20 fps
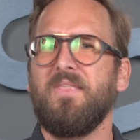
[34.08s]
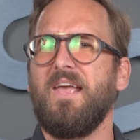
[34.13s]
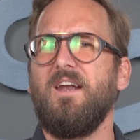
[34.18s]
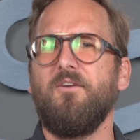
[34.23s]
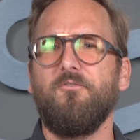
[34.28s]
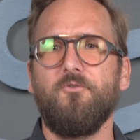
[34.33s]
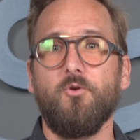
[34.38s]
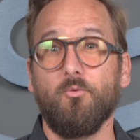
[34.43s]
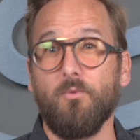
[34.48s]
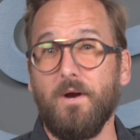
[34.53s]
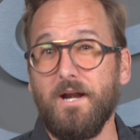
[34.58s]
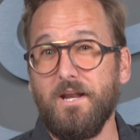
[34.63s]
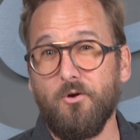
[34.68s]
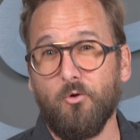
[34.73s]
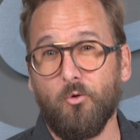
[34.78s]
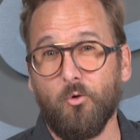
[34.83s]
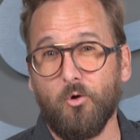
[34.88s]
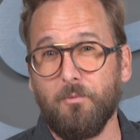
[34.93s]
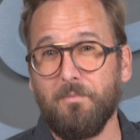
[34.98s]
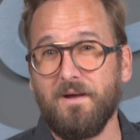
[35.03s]
And if you're ready to
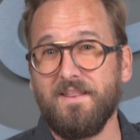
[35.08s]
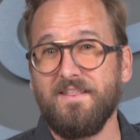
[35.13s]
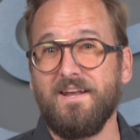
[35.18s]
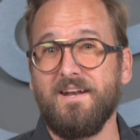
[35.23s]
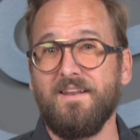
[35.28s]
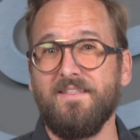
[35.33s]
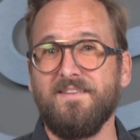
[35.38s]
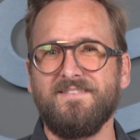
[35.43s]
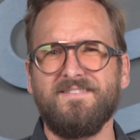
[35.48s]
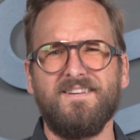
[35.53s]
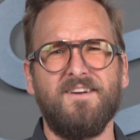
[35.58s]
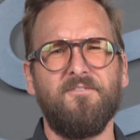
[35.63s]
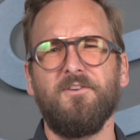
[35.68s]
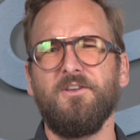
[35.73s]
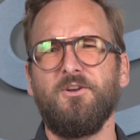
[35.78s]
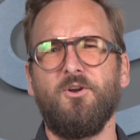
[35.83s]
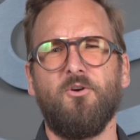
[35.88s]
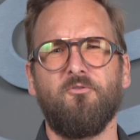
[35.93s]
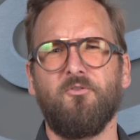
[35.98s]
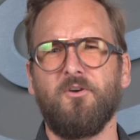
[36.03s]
order by the end of this,
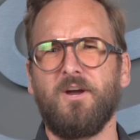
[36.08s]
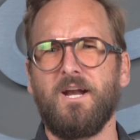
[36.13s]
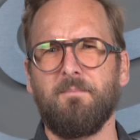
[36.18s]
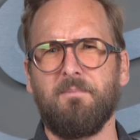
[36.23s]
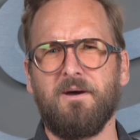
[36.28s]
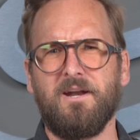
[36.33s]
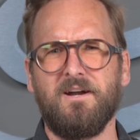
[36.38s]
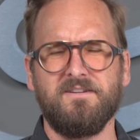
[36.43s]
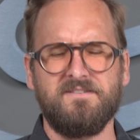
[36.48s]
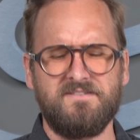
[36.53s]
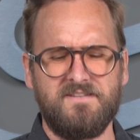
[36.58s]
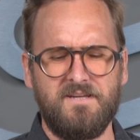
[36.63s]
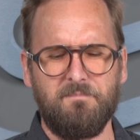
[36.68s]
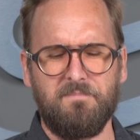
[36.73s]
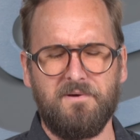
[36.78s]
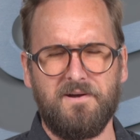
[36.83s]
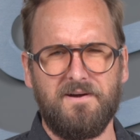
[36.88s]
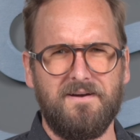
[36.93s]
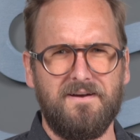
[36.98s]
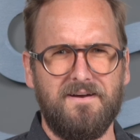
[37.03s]
definitely don't forget about our See
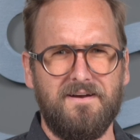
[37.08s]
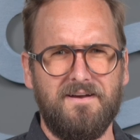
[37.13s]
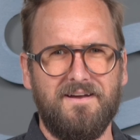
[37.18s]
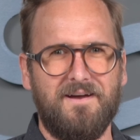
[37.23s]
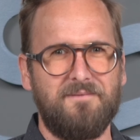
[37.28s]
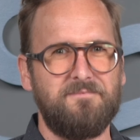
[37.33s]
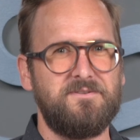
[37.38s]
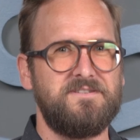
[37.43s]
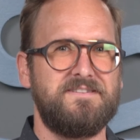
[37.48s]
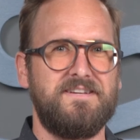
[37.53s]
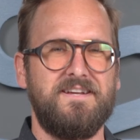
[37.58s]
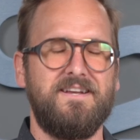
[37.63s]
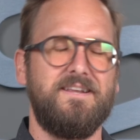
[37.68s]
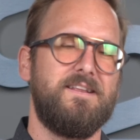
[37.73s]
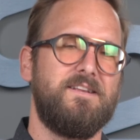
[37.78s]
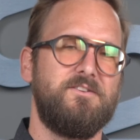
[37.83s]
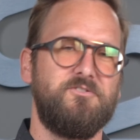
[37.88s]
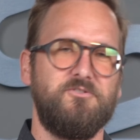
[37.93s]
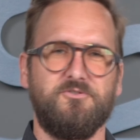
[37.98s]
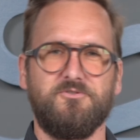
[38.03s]
Better. I'm just kidding.
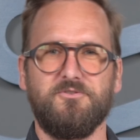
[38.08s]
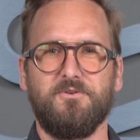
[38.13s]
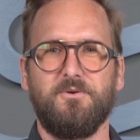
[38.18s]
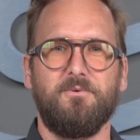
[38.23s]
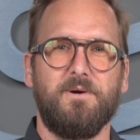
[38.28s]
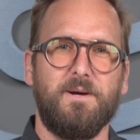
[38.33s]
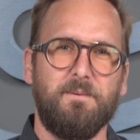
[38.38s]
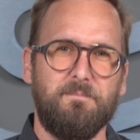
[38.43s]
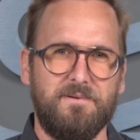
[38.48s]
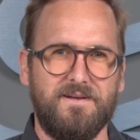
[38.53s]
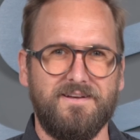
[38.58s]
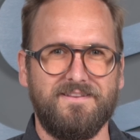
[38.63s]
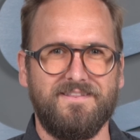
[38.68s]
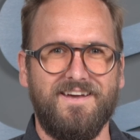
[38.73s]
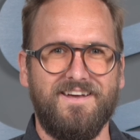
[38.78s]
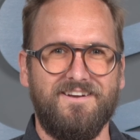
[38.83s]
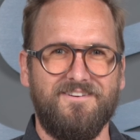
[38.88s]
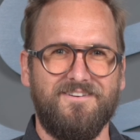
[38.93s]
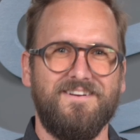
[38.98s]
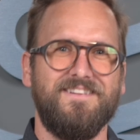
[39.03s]
That's usually where I plug
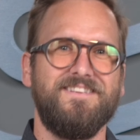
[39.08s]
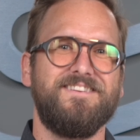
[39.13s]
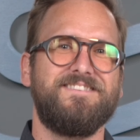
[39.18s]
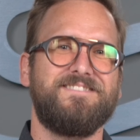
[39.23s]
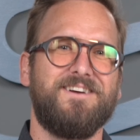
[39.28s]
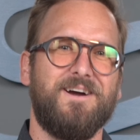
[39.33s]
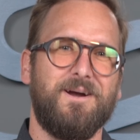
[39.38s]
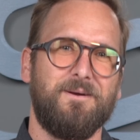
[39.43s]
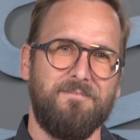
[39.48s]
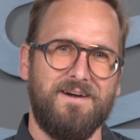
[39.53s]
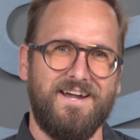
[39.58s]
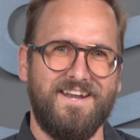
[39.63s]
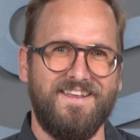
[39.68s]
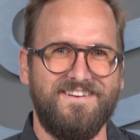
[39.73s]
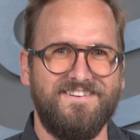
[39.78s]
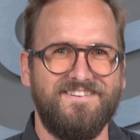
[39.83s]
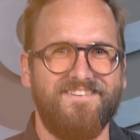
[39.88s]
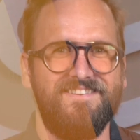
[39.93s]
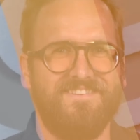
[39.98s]
that. All right, let's talk about it.